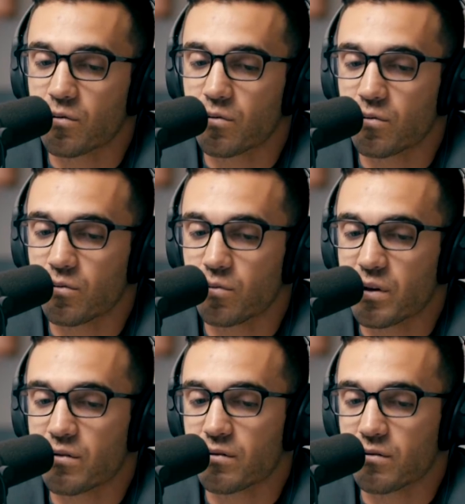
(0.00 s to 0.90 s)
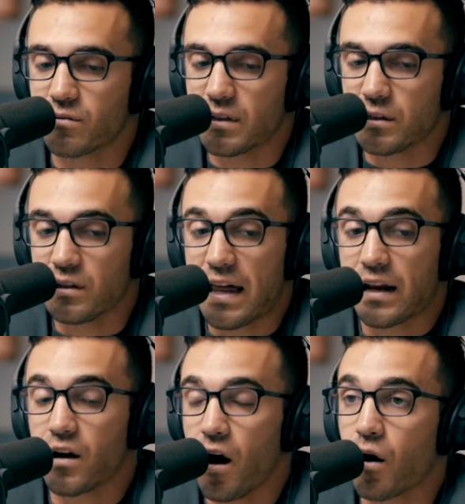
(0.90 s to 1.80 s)
we we let
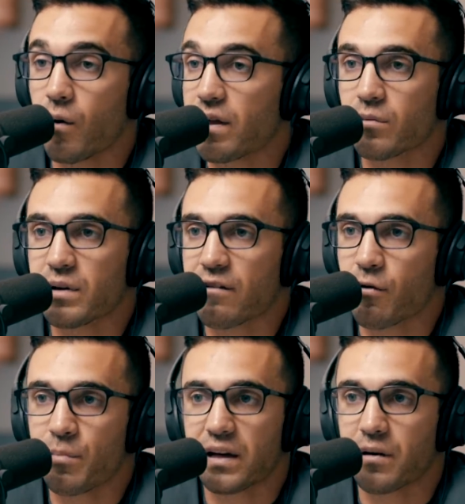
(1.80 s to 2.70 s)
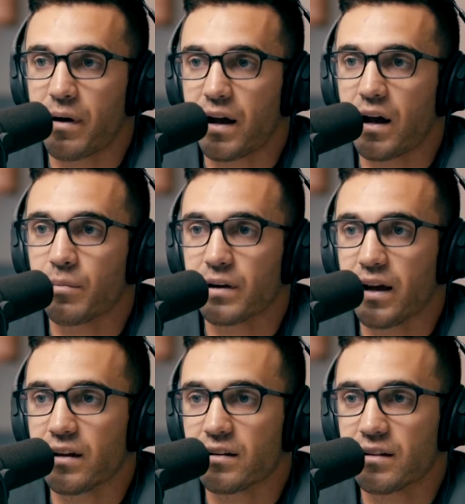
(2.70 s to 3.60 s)
it go and then we never pick it back up
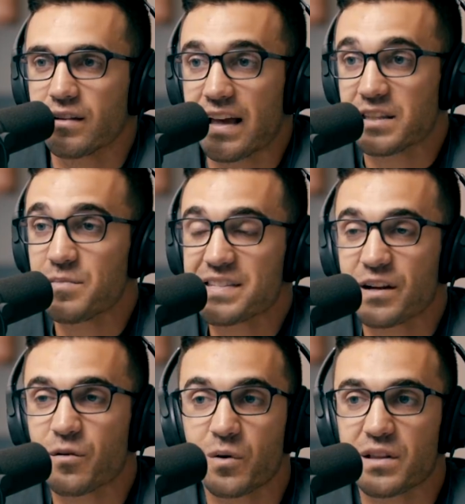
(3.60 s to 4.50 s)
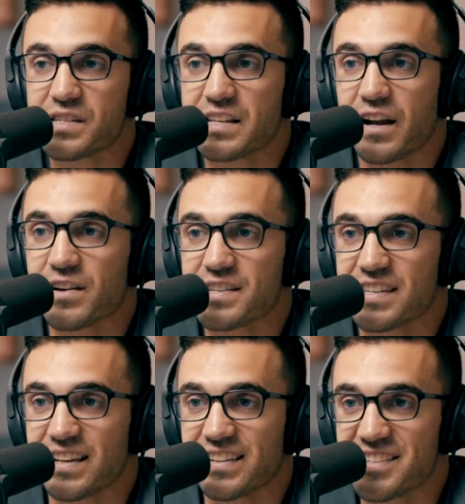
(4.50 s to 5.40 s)
again. That yeah. to me is like one of the
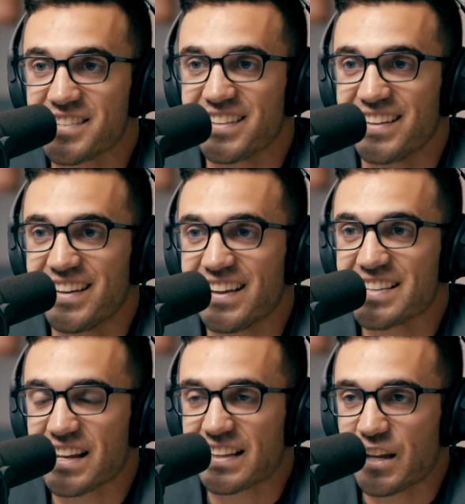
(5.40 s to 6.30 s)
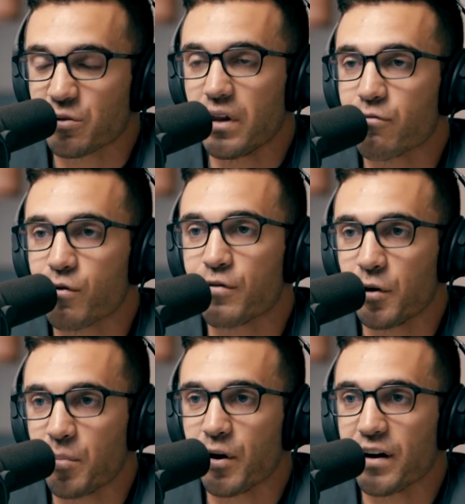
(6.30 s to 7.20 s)
scariest things. Yeah. Is like that your life will
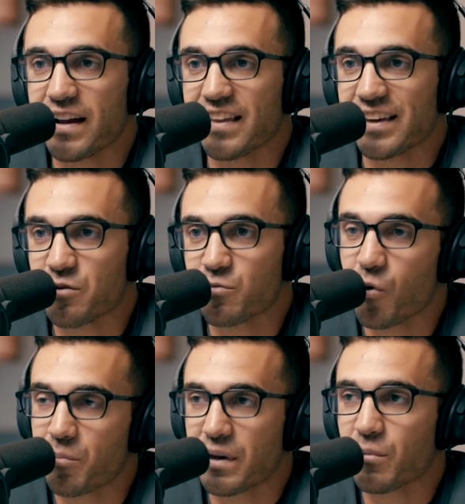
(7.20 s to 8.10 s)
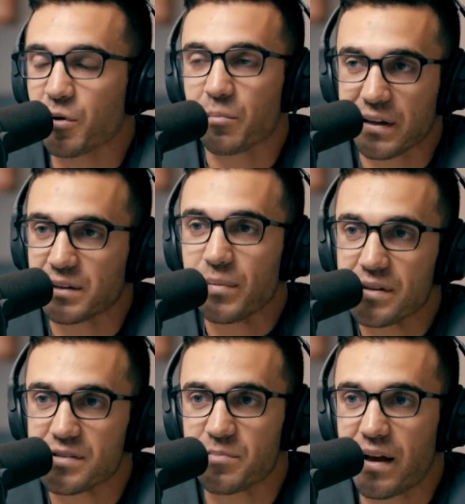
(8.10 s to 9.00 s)
fall apart and like you won't be able to pick the
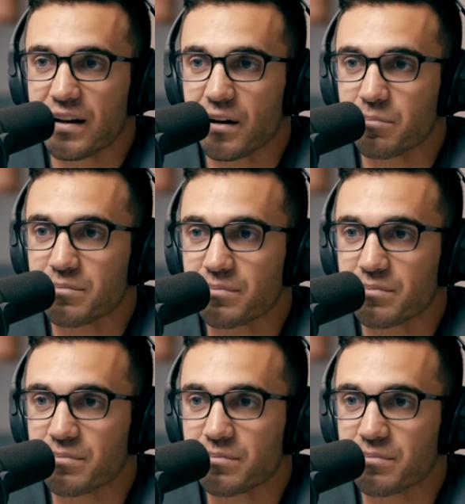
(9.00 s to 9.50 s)
pieces back up.